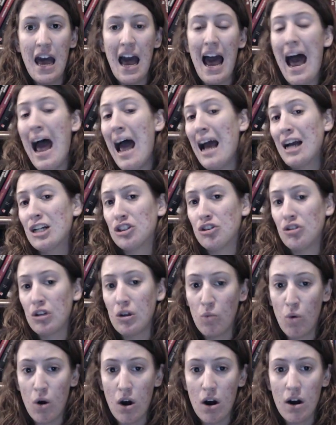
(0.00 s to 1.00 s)
actually
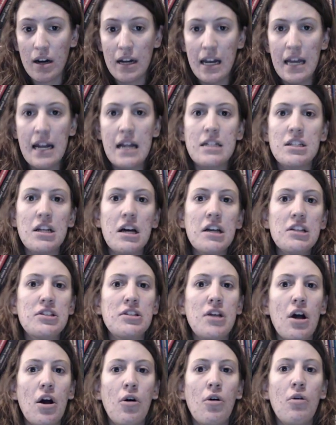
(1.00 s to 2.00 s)
work? And it does
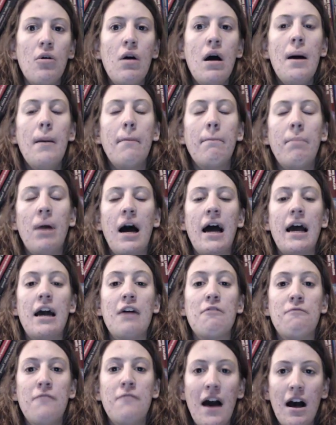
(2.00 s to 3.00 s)
so by
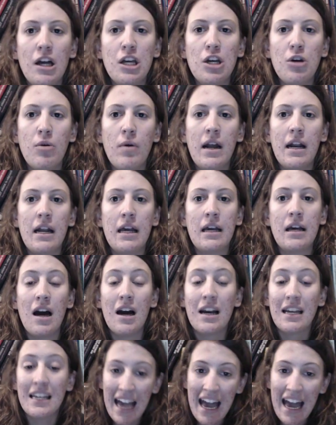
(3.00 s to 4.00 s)
evaluating,
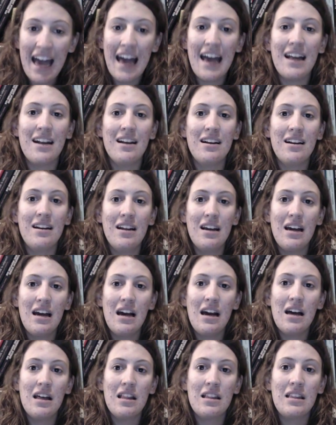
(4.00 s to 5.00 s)
again,
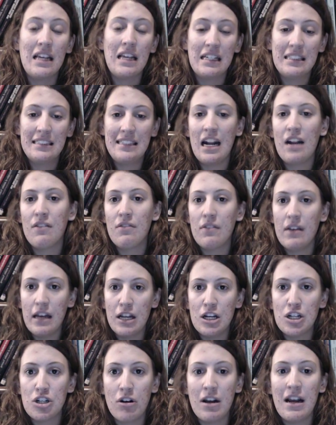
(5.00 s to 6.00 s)
the extent of the
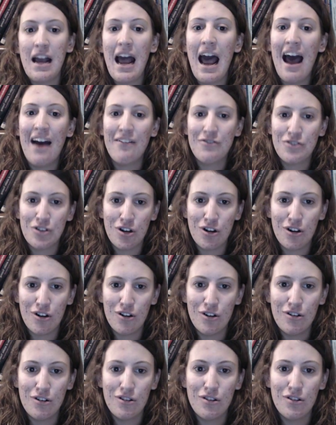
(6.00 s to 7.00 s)
injury
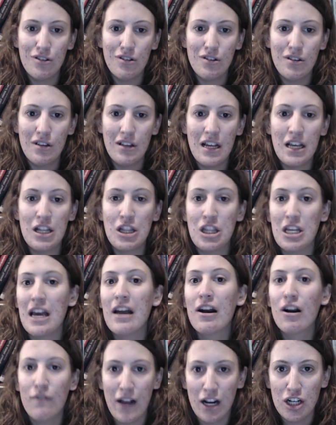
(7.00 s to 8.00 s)
after the
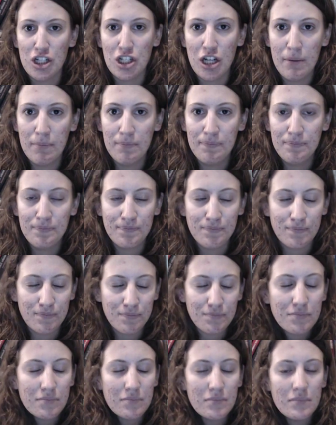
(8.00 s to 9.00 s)
intervention.
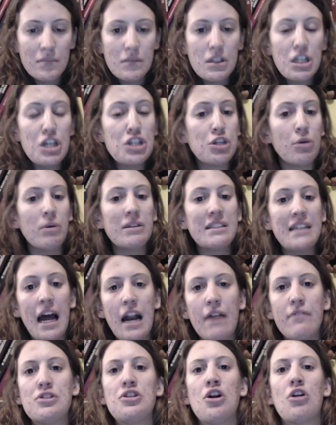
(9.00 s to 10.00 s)
So it's kind
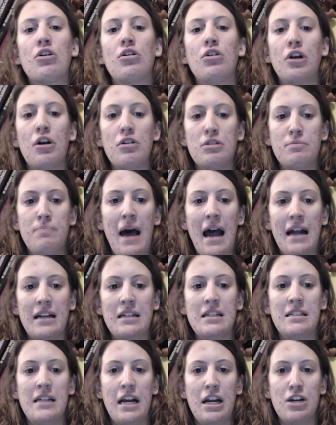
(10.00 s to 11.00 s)
of a circle. It goes back
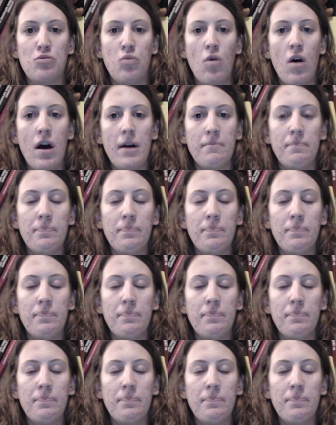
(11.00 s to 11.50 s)
to stage 1.